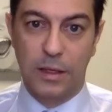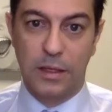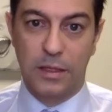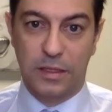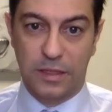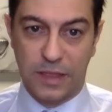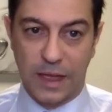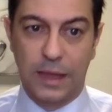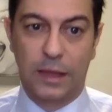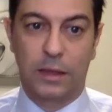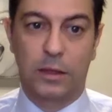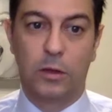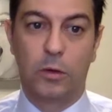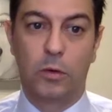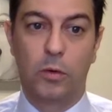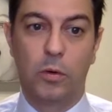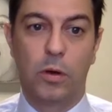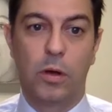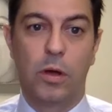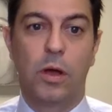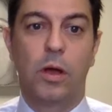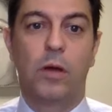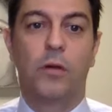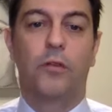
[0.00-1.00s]
thank you
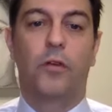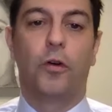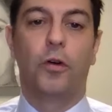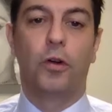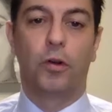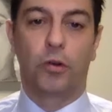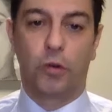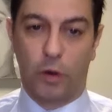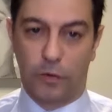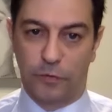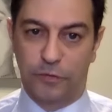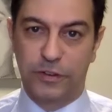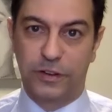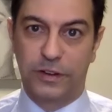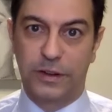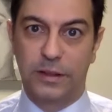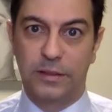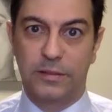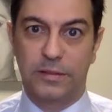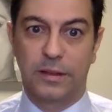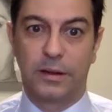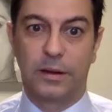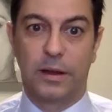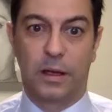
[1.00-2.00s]
for your
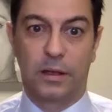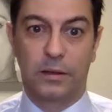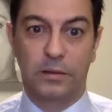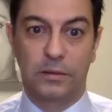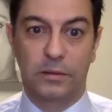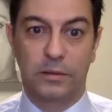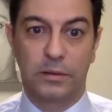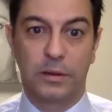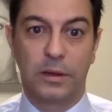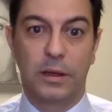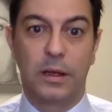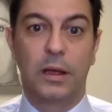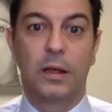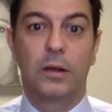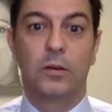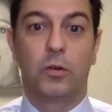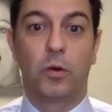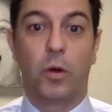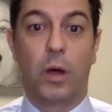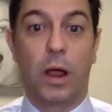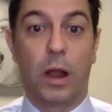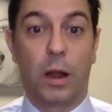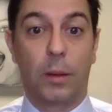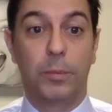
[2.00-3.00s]
confidence in us
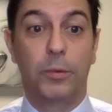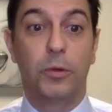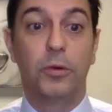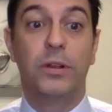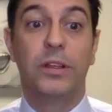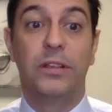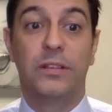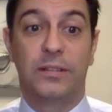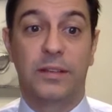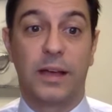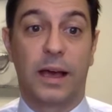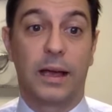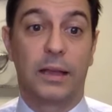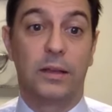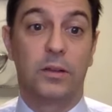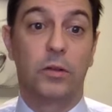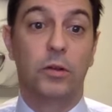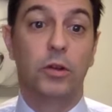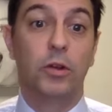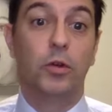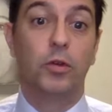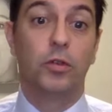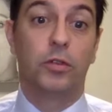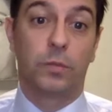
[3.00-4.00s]
to help you design
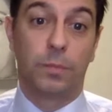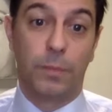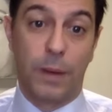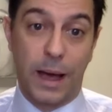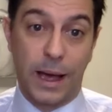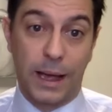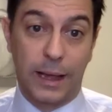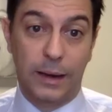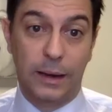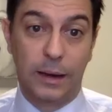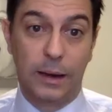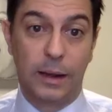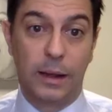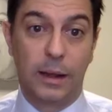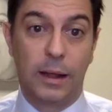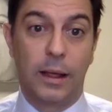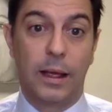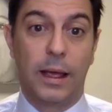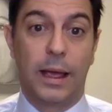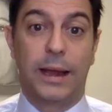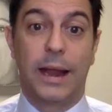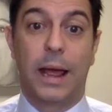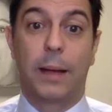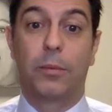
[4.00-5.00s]
your new smile,
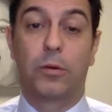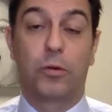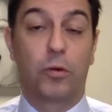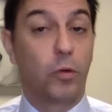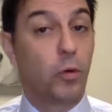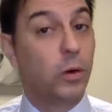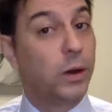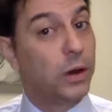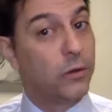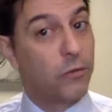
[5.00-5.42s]
and I'm truly